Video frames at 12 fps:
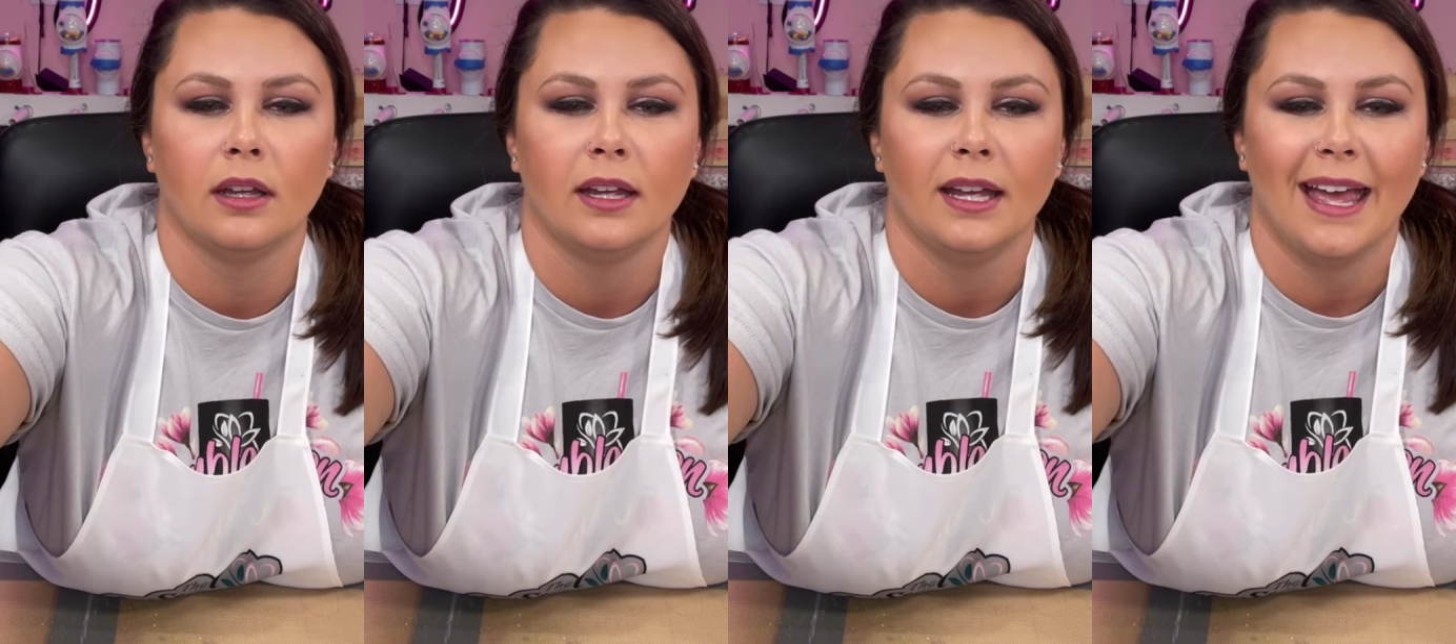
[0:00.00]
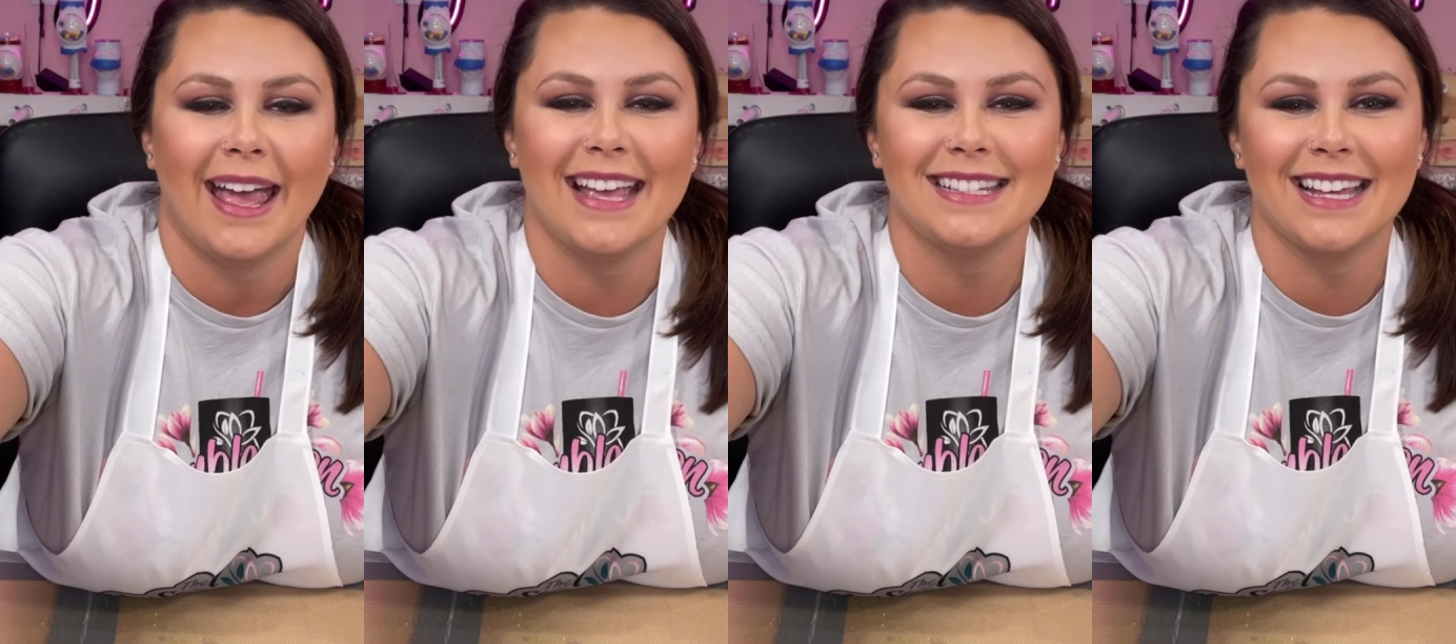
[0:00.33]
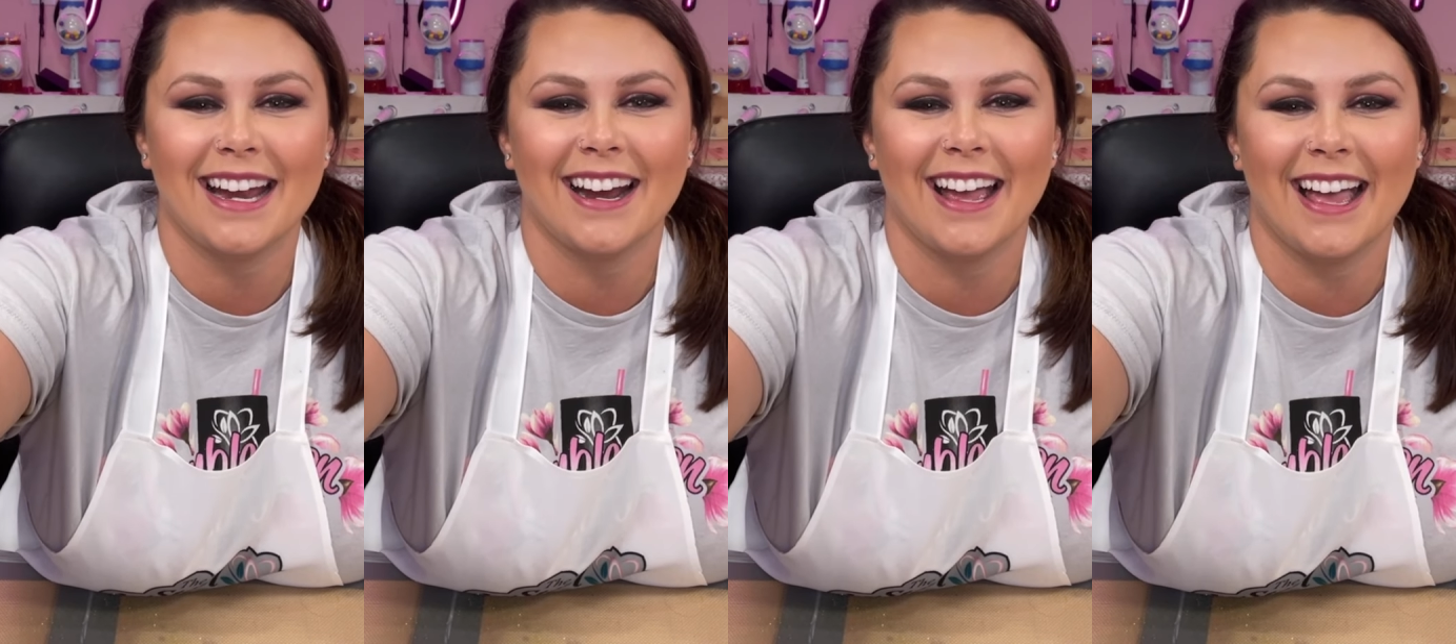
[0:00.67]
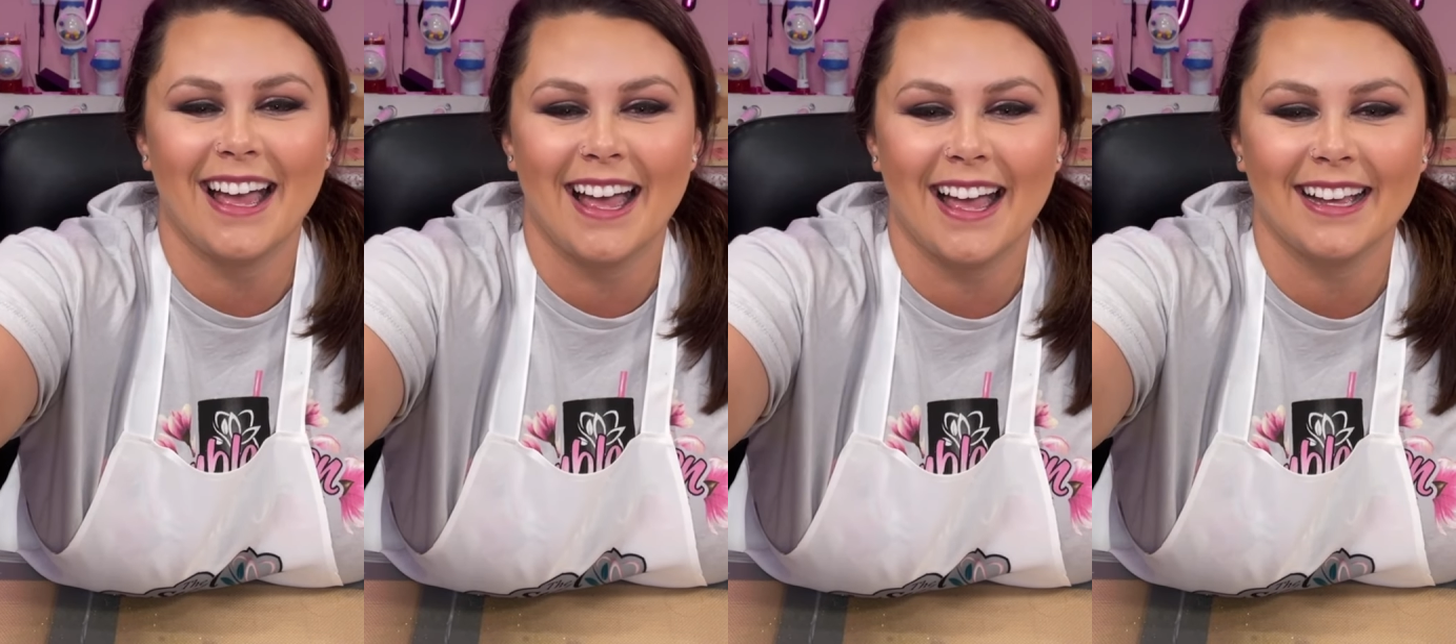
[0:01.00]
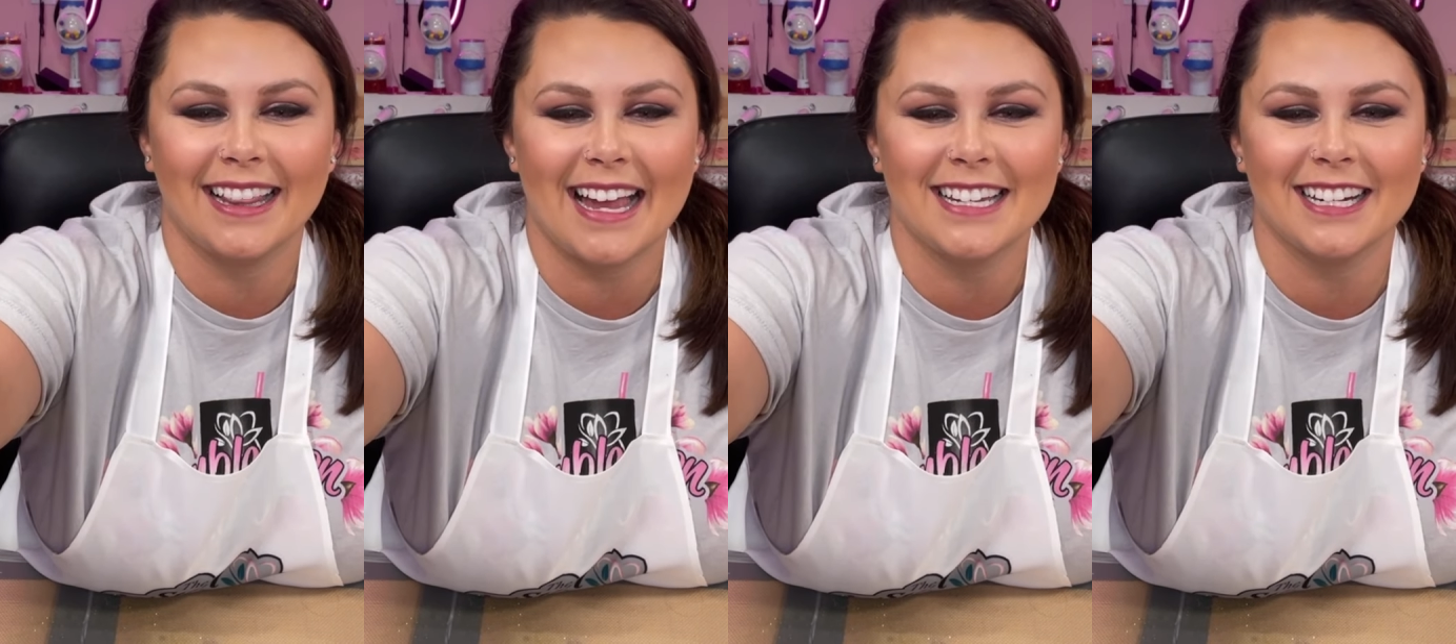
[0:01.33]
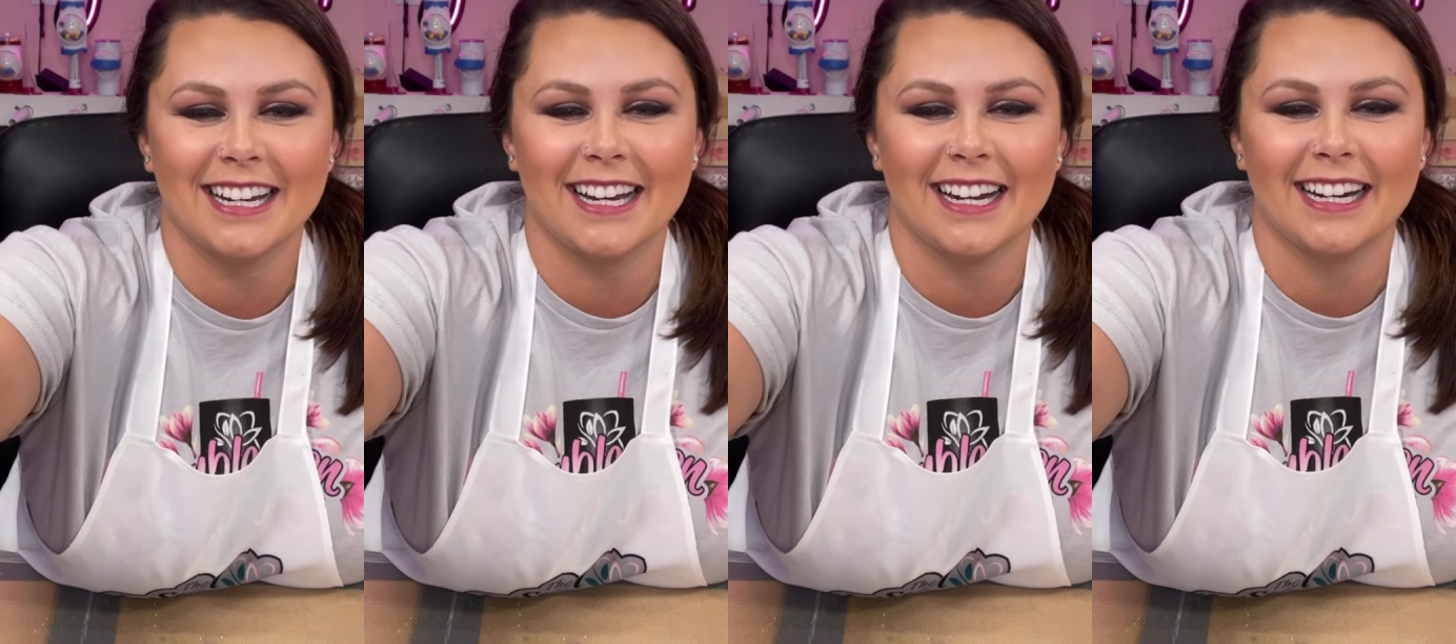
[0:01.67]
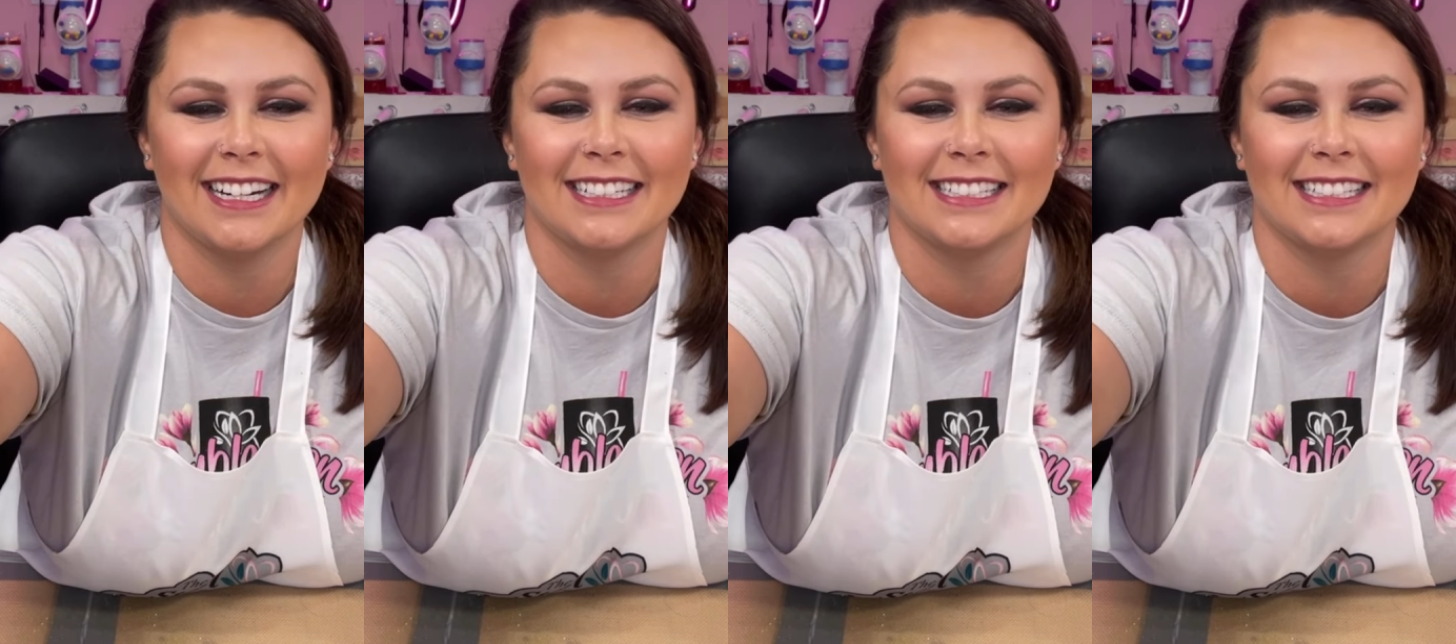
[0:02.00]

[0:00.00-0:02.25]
Hey Sarah, glad you're here.